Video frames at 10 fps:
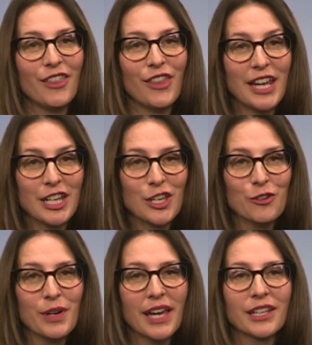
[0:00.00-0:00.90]
Thank
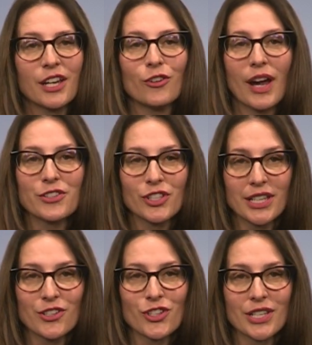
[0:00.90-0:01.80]
you and
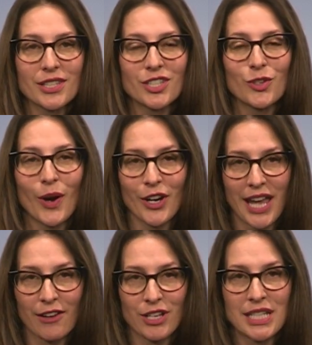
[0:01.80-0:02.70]
congratulations to our
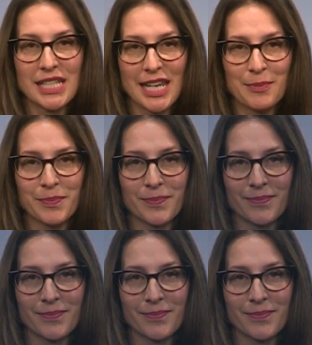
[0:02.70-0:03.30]
accounting team.